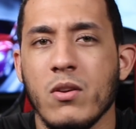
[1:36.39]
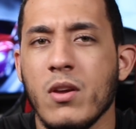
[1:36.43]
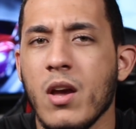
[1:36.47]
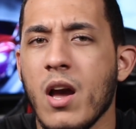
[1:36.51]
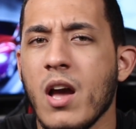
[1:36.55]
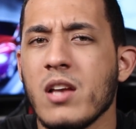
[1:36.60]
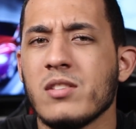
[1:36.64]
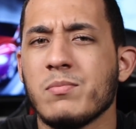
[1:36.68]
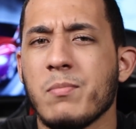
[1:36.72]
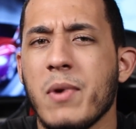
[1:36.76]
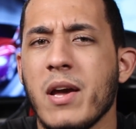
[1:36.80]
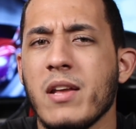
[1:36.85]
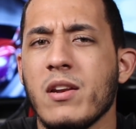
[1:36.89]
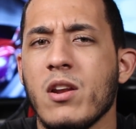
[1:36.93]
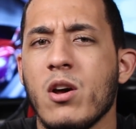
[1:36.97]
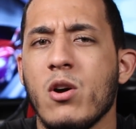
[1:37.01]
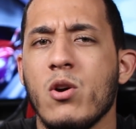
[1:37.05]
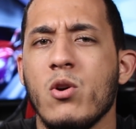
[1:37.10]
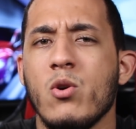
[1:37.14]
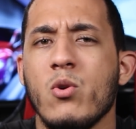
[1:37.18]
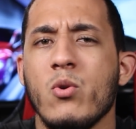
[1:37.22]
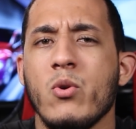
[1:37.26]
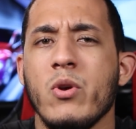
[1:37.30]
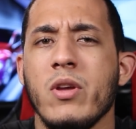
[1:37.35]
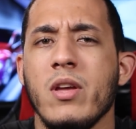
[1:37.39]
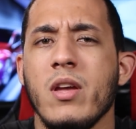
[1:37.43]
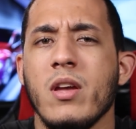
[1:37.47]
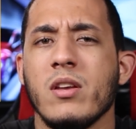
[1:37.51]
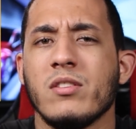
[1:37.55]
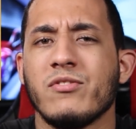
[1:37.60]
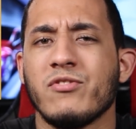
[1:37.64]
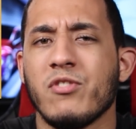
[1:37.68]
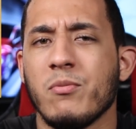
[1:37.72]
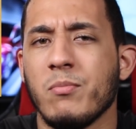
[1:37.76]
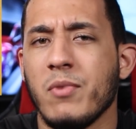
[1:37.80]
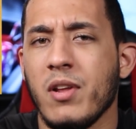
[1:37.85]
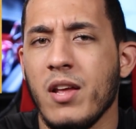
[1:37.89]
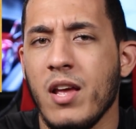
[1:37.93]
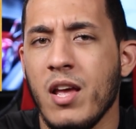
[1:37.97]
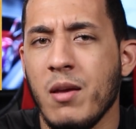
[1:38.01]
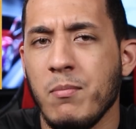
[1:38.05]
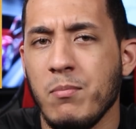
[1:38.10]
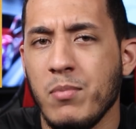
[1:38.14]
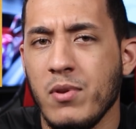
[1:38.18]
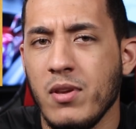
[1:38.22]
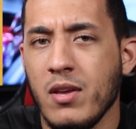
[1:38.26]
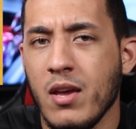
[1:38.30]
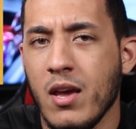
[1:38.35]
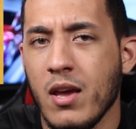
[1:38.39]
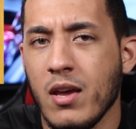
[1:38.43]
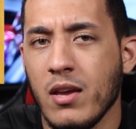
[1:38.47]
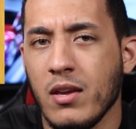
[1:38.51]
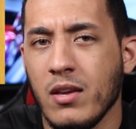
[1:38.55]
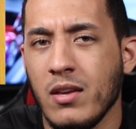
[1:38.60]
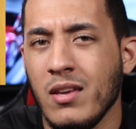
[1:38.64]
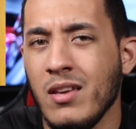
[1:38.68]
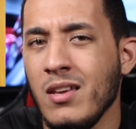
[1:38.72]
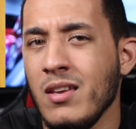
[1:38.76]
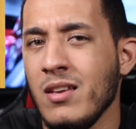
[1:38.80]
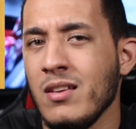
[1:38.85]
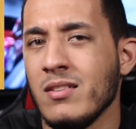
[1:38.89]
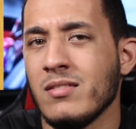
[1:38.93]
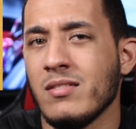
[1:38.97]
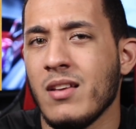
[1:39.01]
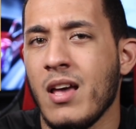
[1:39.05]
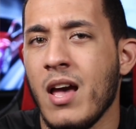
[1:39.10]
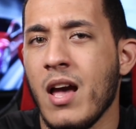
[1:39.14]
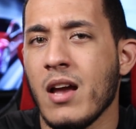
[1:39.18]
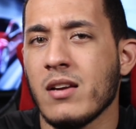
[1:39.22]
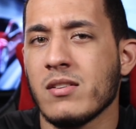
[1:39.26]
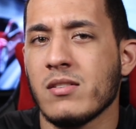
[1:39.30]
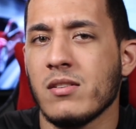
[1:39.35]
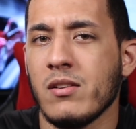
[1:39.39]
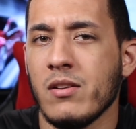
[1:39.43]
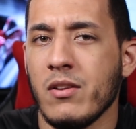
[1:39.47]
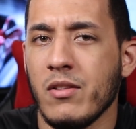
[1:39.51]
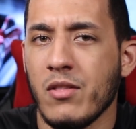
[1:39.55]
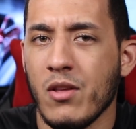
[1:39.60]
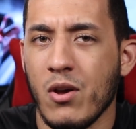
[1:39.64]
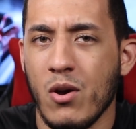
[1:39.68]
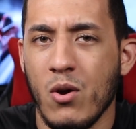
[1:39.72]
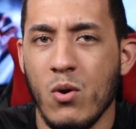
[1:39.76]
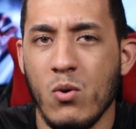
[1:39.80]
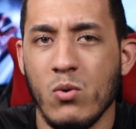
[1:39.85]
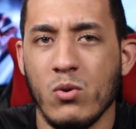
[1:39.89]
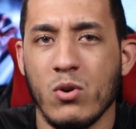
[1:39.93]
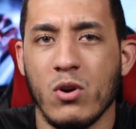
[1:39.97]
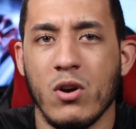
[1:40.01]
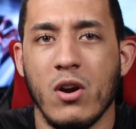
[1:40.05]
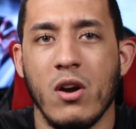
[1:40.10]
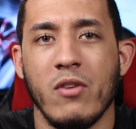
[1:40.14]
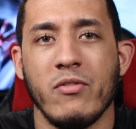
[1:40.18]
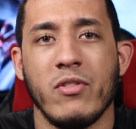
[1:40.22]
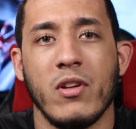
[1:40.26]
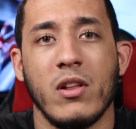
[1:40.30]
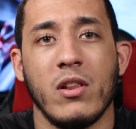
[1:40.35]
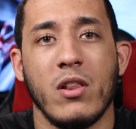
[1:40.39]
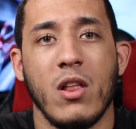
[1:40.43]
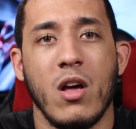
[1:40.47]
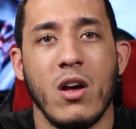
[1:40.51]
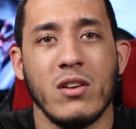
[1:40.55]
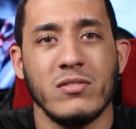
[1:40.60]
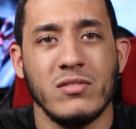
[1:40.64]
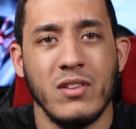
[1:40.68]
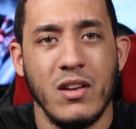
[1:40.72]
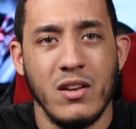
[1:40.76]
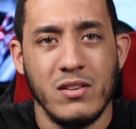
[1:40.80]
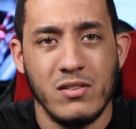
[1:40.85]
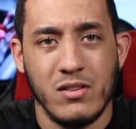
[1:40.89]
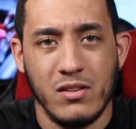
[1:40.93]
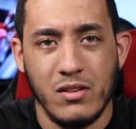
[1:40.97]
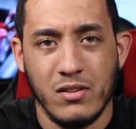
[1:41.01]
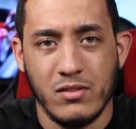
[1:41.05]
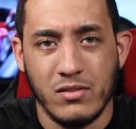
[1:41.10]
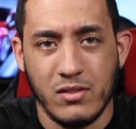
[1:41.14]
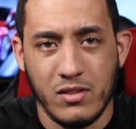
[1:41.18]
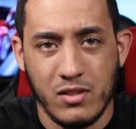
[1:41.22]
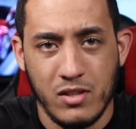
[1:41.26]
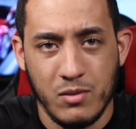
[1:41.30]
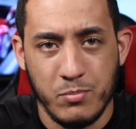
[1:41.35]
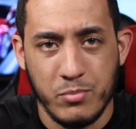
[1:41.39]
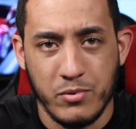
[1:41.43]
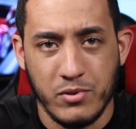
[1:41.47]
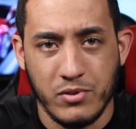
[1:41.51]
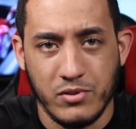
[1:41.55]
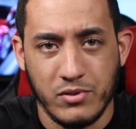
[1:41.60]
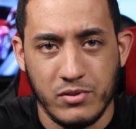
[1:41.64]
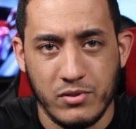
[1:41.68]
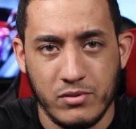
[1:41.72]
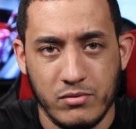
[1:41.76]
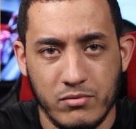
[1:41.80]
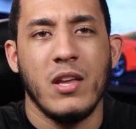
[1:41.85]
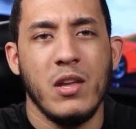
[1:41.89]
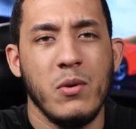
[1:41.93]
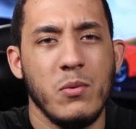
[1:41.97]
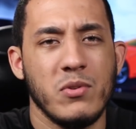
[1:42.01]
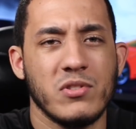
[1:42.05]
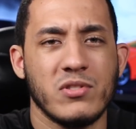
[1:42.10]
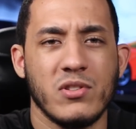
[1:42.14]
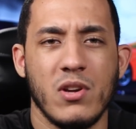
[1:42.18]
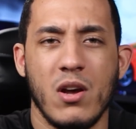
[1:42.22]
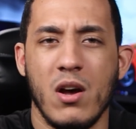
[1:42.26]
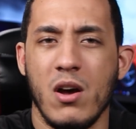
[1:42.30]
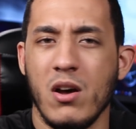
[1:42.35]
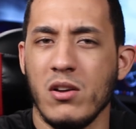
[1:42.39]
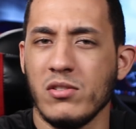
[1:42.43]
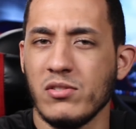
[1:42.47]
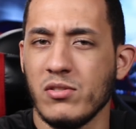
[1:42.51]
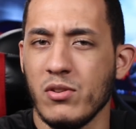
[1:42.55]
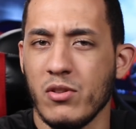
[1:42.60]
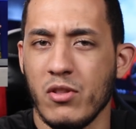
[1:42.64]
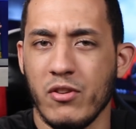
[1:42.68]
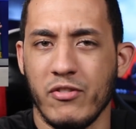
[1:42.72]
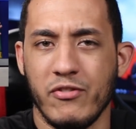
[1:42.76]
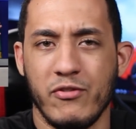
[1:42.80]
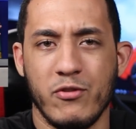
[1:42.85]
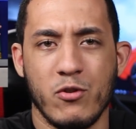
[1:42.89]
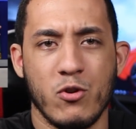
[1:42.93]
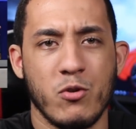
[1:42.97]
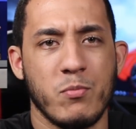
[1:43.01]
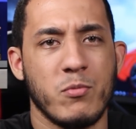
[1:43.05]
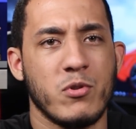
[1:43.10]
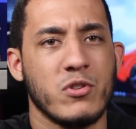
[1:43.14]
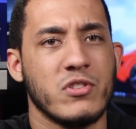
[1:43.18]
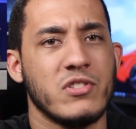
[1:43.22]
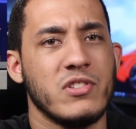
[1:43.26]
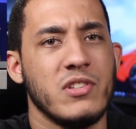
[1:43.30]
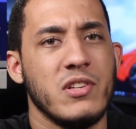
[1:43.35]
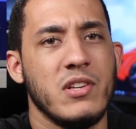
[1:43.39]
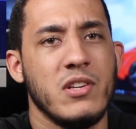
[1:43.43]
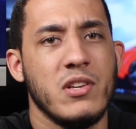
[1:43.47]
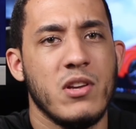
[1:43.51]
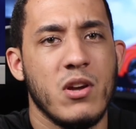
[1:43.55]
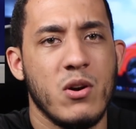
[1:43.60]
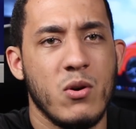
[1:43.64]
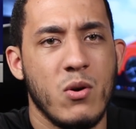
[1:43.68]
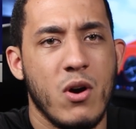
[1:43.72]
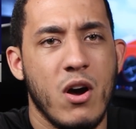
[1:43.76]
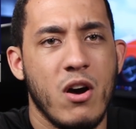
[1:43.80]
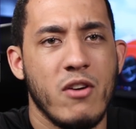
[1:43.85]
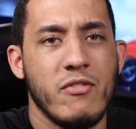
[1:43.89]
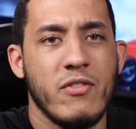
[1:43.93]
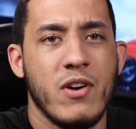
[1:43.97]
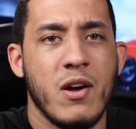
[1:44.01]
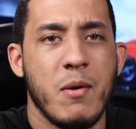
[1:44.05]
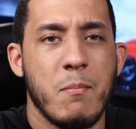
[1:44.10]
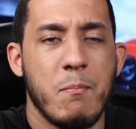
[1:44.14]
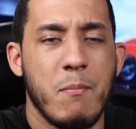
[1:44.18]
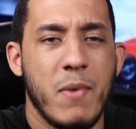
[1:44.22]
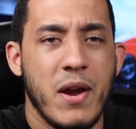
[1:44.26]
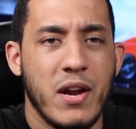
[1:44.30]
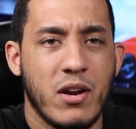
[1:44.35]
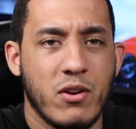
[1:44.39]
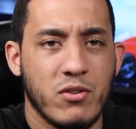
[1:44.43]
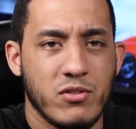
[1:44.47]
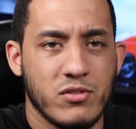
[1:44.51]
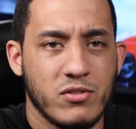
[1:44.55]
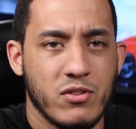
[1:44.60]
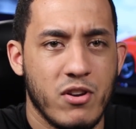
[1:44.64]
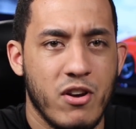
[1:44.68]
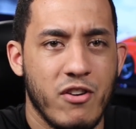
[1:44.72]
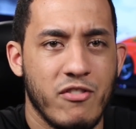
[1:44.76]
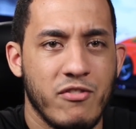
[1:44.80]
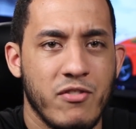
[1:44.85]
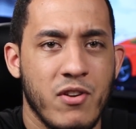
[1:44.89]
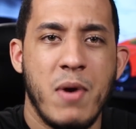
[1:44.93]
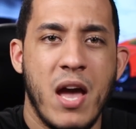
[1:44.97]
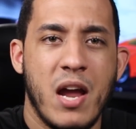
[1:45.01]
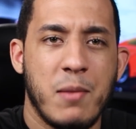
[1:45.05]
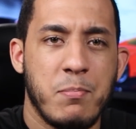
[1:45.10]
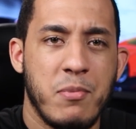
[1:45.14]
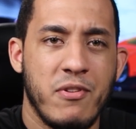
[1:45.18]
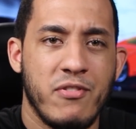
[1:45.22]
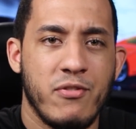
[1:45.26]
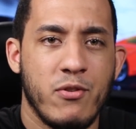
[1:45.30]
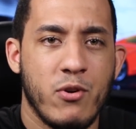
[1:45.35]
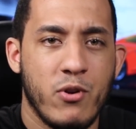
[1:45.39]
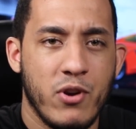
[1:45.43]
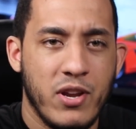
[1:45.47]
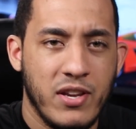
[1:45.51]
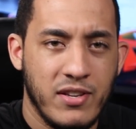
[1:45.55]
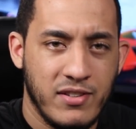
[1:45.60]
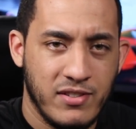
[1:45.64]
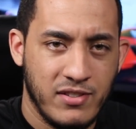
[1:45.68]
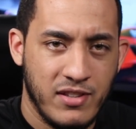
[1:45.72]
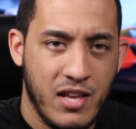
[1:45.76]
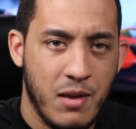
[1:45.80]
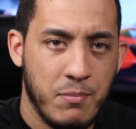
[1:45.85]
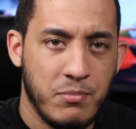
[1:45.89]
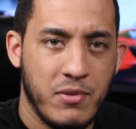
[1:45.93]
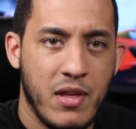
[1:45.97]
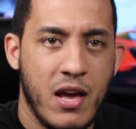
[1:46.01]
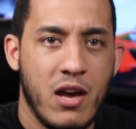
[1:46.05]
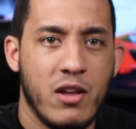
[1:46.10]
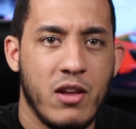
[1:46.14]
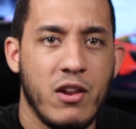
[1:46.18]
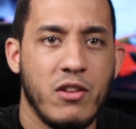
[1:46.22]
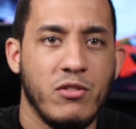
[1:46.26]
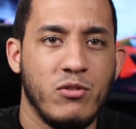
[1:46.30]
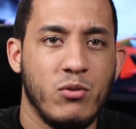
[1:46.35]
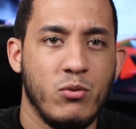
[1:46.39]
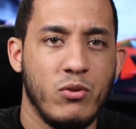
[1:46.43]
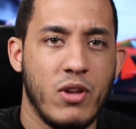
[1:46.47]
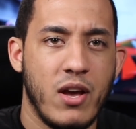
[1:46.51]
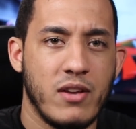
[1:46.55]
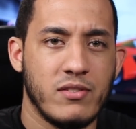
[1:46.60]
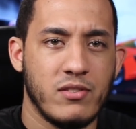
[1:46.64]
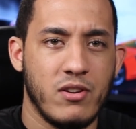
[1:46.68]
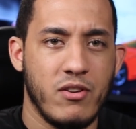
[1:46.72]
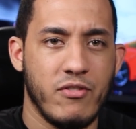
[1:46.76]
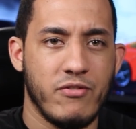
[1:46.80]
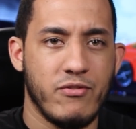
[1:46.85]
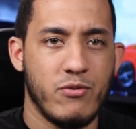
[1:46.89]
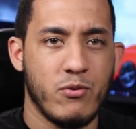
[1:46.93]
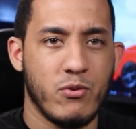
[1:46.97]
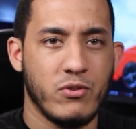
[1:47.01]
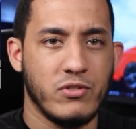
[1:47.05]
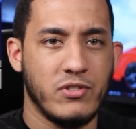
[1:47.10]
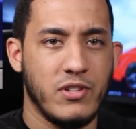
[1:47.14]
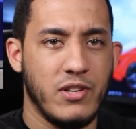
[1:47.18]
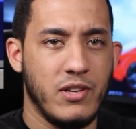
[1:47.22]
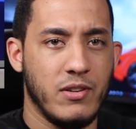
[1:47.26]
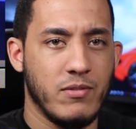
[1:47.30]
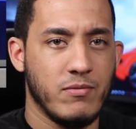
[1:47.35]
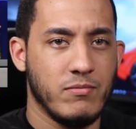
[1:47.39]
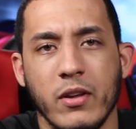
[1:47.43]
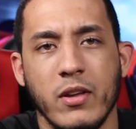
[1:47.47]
You guys might know who he is from the NBA. He is actually the owner of the Los Angeles Clippers. He was also the former CEO of Microsoft back before he stepped down in 2014.